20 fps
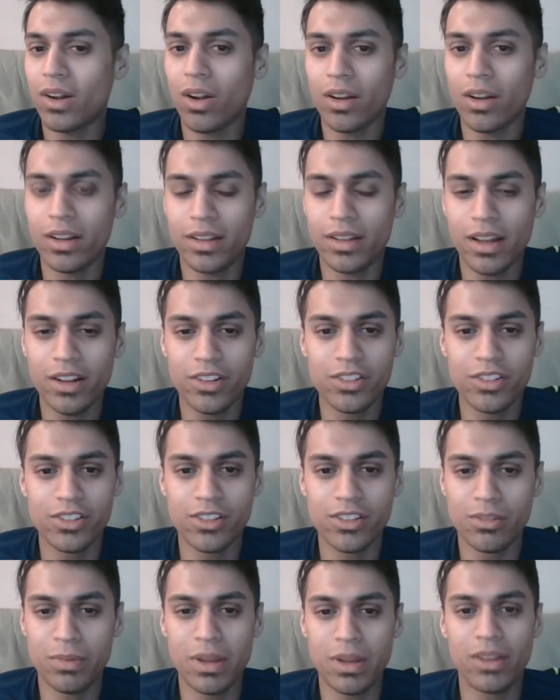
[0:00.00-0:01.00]
architecture
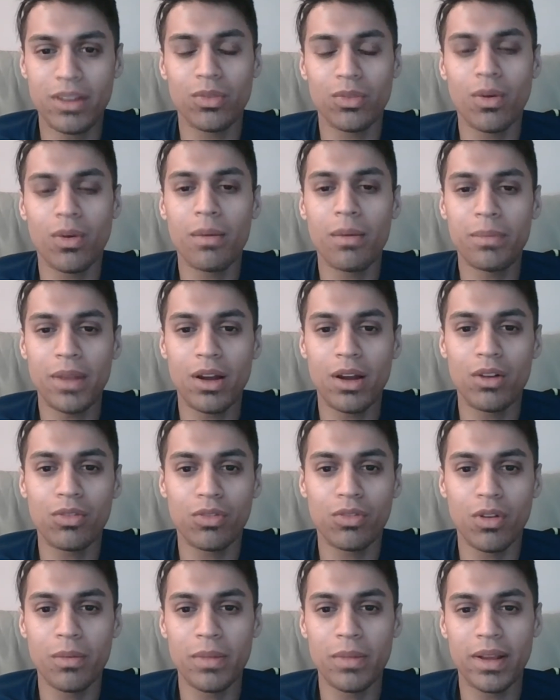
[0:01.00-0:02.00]
just being swapped out
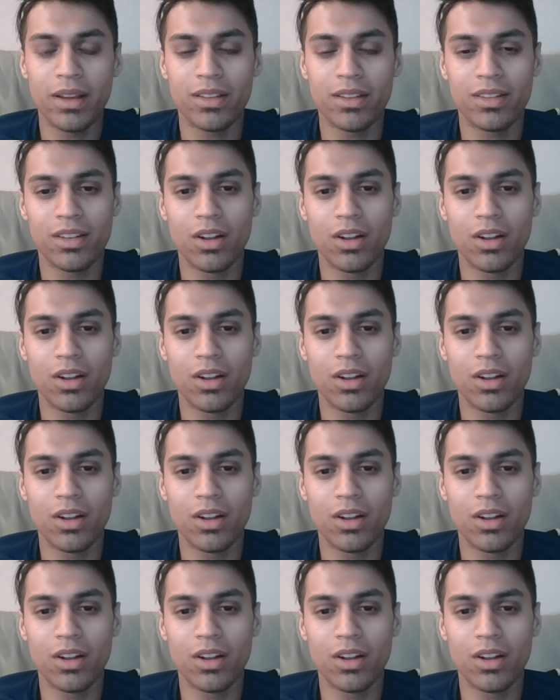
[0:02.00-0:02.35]
from like a